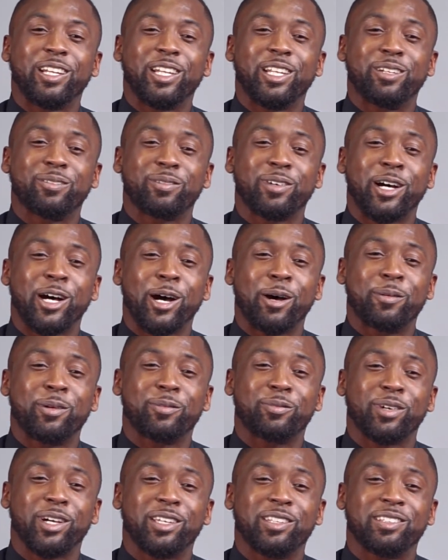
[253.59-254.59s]
if um
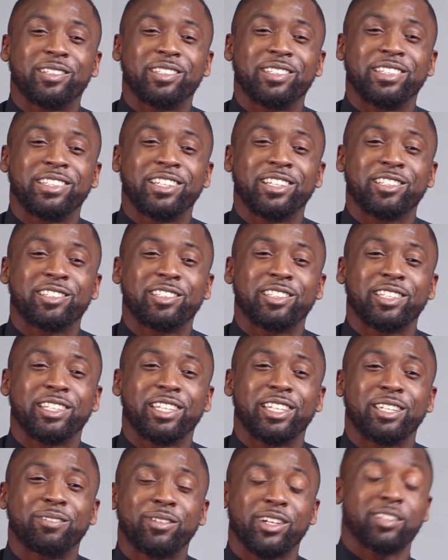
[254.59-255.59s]
if I to not
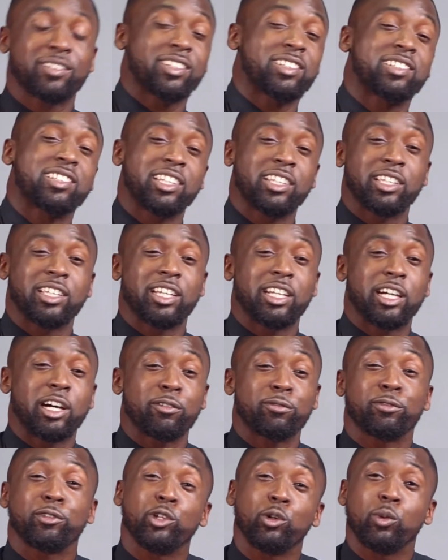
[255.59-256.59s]
say if I to say a
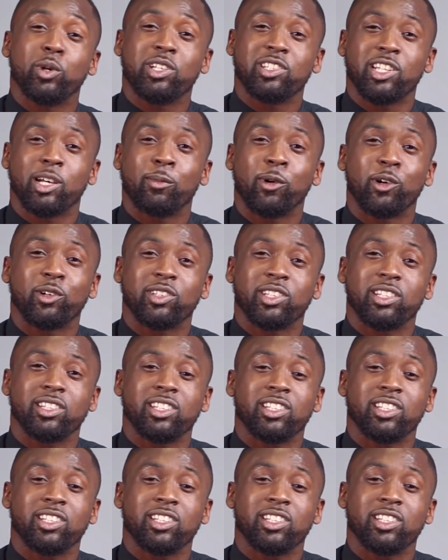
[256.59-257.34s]
few words about it,